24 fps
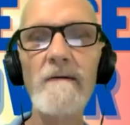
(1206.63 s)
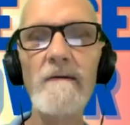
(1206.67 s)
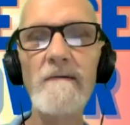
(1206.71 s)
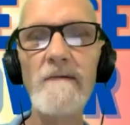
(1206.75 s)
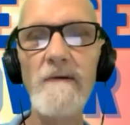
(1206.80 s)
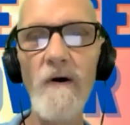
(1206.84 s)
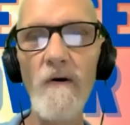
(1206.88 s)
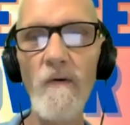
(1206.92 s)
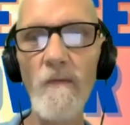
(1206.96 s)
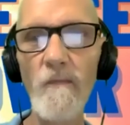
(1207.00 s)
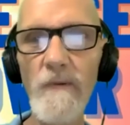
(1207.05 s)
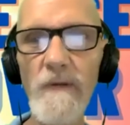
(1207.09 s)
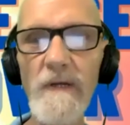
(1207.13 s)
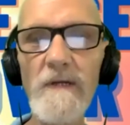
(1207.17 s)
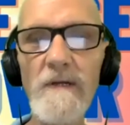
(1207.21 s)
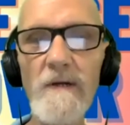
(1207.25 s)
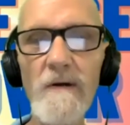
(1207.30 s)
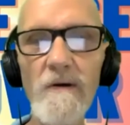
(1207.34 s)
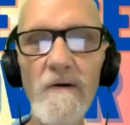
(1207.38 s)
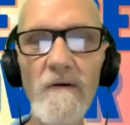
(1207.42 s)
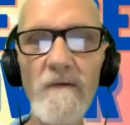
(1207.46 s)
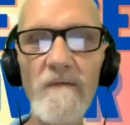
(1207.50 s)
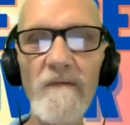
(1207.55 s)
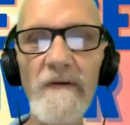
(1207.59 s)
Don't be
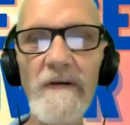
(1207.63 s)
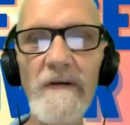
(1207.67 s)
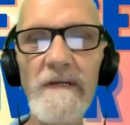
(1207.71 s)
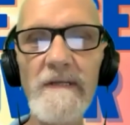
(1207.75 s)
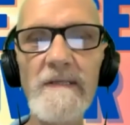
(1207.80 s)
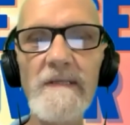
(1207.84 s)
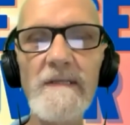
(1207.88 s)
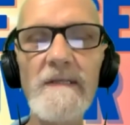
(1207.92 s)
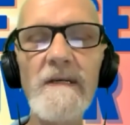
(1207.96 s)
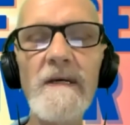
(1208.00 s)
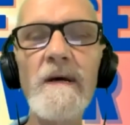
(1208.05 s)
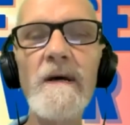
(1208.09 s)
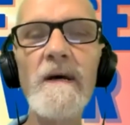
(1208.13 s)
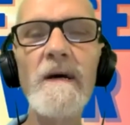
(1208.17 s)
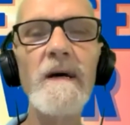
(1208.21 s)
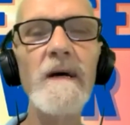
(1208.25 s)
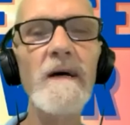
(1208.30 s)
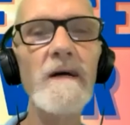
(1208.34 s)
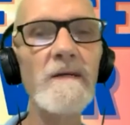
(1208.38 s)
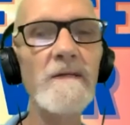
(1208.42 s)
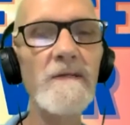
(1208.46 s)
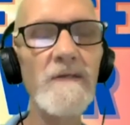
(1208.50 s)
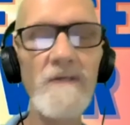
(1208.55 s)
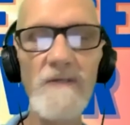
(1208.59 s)
nervous.
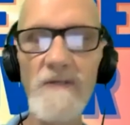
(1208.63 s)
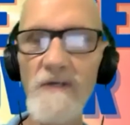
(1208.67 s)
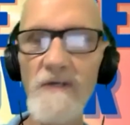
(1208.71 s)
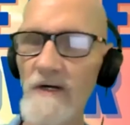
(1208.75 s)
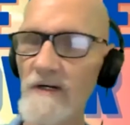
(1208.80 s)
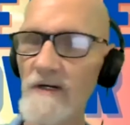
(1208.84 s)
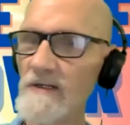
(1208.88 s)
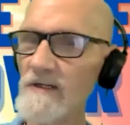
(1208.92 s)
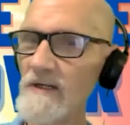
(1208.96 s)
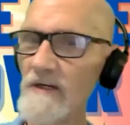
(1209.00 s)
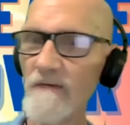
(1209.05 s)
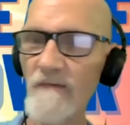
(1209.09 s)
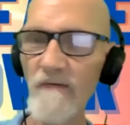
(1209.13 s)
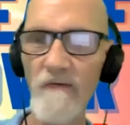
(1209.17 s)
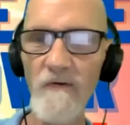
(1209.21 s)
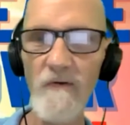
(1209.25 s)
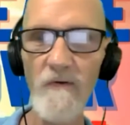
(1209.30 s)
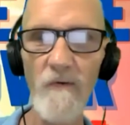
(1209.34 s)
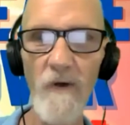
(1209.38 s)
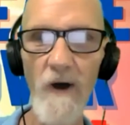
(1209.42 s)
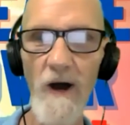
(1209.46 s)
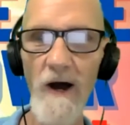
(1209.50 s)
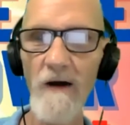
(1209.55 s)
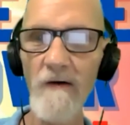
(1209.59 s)
It's just a
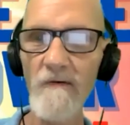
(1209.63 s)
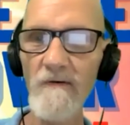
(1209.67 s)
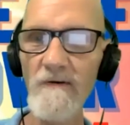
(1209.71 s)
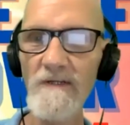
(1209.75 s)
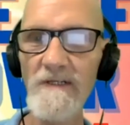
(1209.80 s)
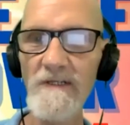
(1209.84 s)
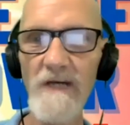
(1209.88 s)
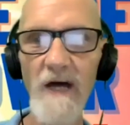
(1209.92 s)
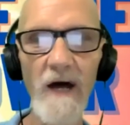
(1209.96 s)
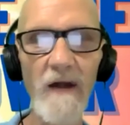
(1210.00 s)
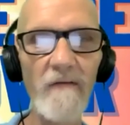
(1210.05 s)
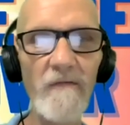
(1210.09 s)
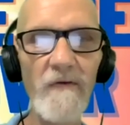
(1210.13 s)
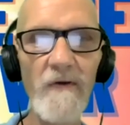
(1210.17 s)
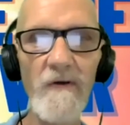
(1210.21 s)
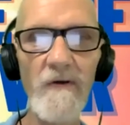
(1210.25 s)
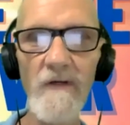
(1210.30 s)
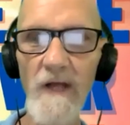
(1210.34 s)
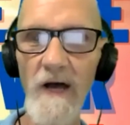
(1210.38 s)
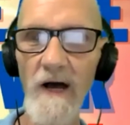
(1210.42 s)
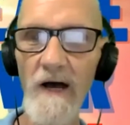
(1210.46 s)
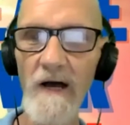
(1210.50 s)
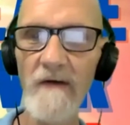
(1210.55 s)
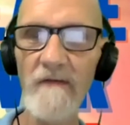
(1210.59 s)
few hours out of your
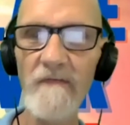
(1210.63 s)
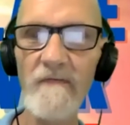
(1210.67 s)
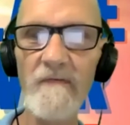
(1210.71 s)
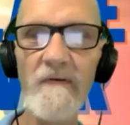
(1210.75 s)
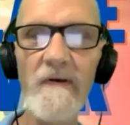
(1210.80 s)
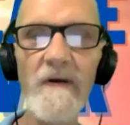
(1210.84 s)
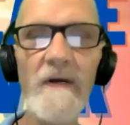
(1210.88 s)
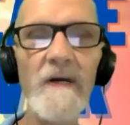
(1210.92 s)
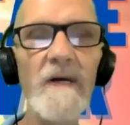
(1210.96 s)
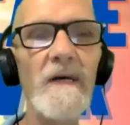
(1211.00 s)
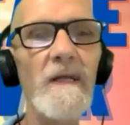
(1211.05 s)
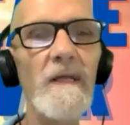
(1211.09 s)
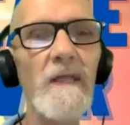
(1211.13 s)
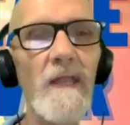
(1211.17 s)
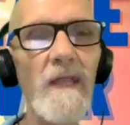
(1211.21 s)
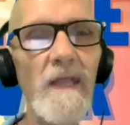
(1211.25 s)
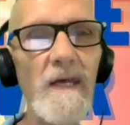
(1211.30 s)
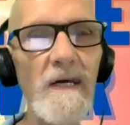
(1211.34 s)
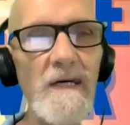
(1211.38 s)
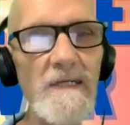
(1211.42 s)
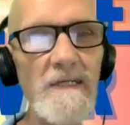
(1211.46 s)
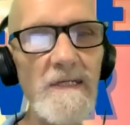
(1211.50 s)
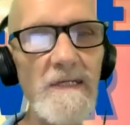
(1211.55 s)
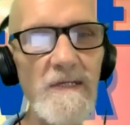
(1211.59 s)
life.
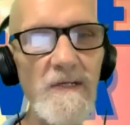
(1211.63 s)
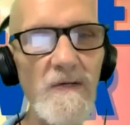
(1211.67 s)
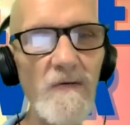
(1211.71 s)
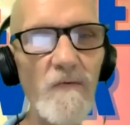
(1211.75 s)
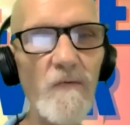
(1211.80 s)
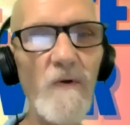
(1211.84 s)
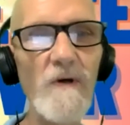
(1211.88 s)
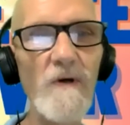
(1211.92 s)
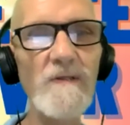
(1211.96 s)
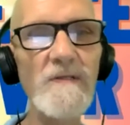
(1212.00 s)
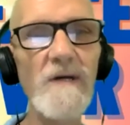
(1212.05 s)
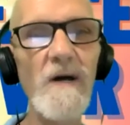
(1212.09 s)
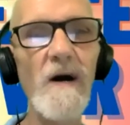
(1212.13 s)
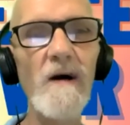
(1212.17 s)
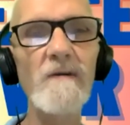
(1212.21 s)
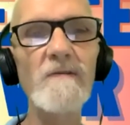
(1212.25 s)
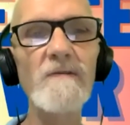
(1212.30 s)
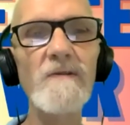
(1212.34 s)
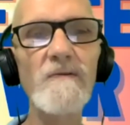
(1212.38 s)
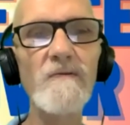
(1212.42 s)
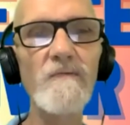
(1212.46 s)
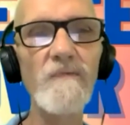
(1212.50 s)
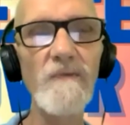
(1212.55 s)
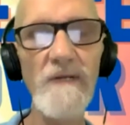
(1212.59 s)
Listen to what
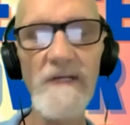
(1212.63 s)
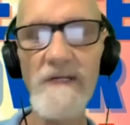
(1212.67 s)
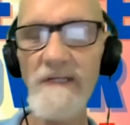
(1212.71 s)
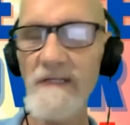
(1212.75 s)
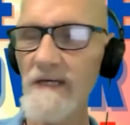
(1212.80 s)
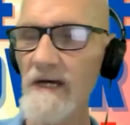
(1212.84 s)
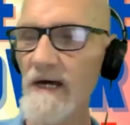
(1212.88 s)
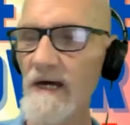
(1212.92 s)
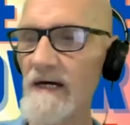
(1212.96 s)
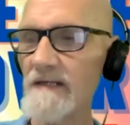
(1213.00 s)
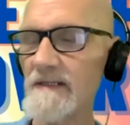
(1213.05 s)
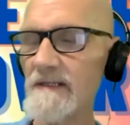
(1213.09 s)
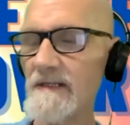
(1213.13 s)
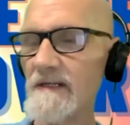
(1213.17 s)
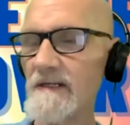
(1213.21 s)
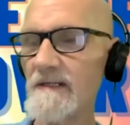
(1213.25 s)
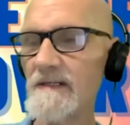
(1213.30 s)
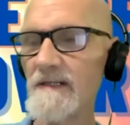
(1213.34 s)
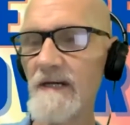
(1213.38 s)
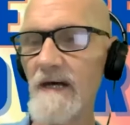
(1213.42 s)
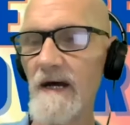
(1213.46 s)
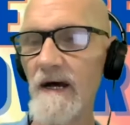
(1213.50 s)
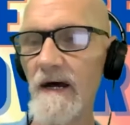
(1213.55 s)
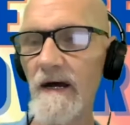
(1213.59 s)
Dr. Reese has to
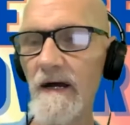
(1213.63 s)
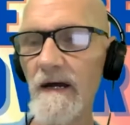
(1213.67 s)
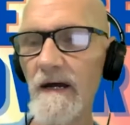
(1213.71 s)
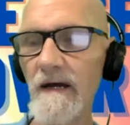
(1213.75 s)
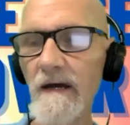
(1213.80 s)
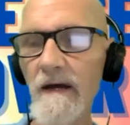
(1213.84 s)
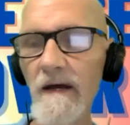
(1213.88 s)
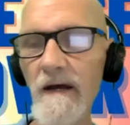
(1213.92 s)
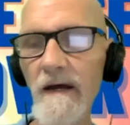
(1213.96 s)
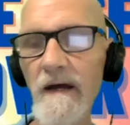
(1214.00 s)
say.